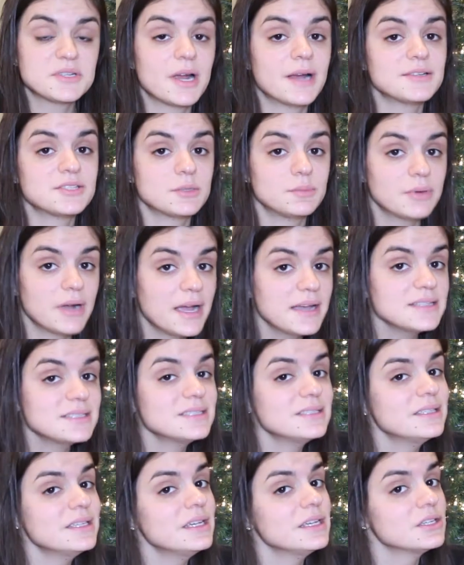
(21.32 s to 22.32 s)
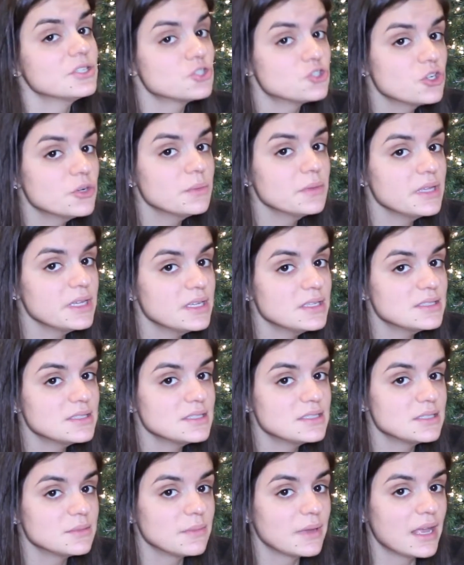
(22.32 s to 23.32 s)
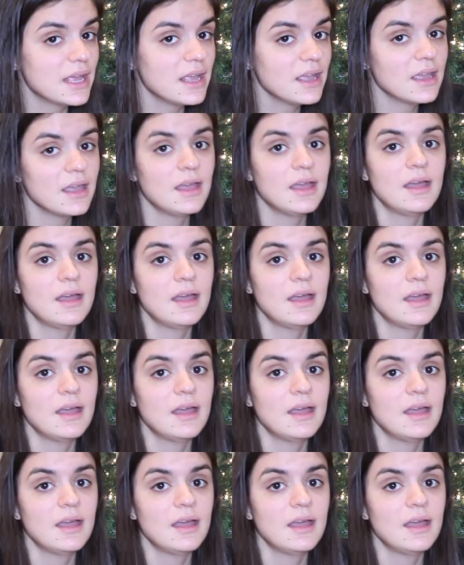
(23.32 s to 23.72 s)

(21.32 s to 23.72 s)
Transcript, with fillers: are surprisingly extremely easy to make.